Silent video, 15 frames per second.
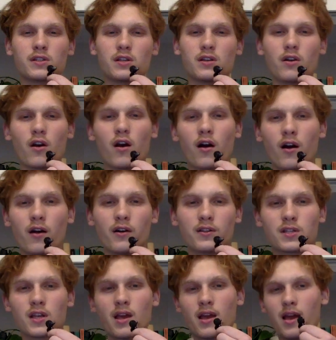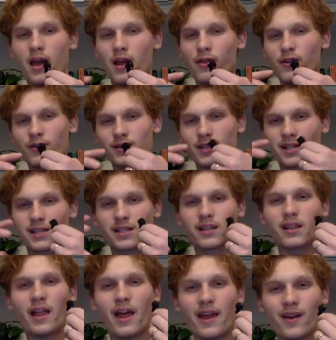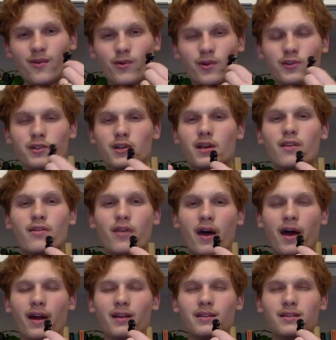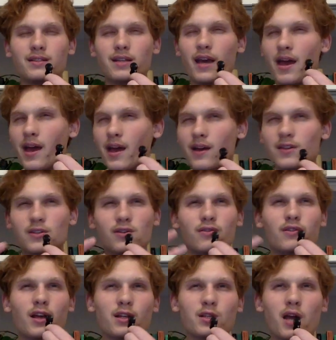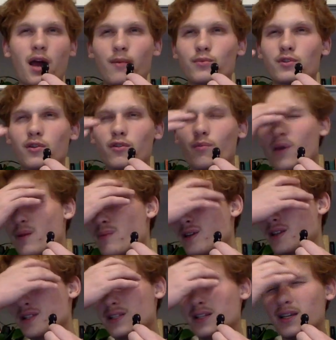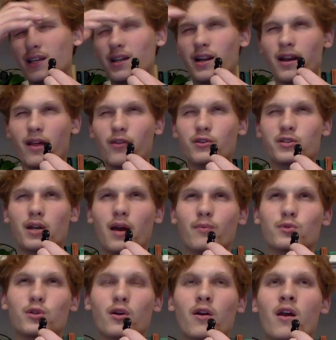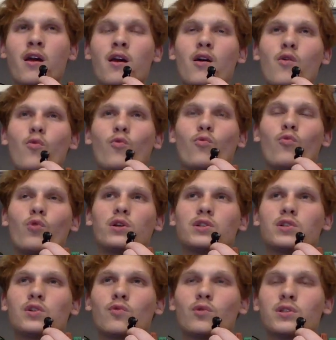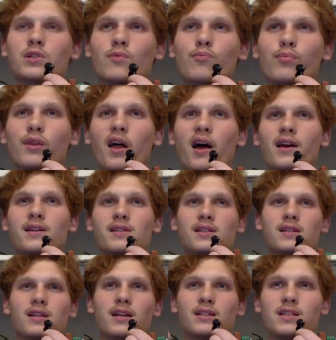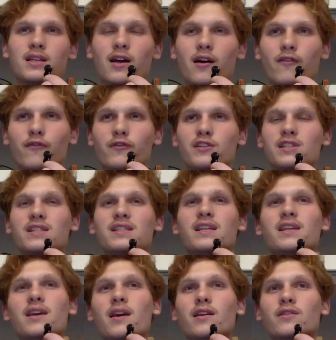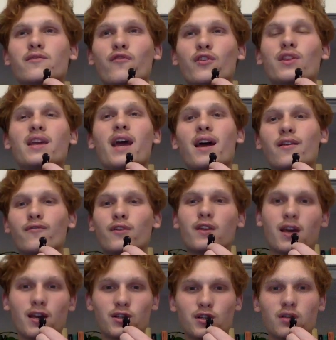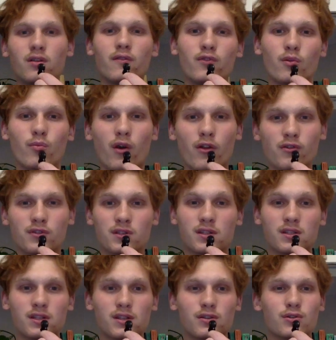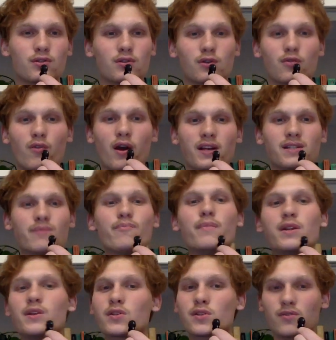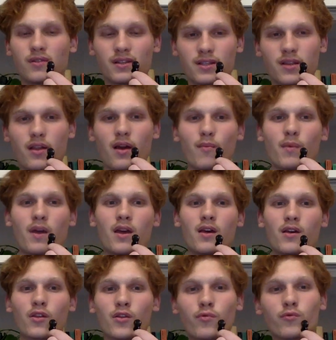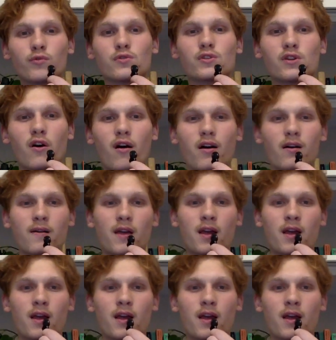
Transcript: in your hearts, and there's this language in that text or in that chapter or maybe it's in another chapter which which implies this idea of singing for the edification of your brothers and sisters in Christ ministering to them through song